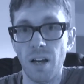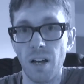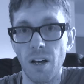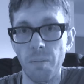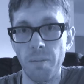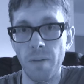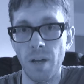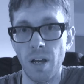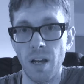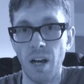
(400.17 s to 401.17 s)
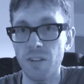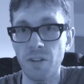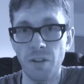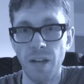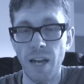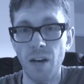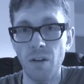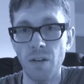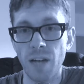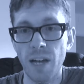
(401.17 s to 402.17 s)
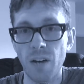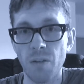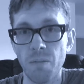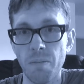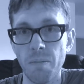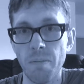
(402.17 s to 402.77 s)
I don't know how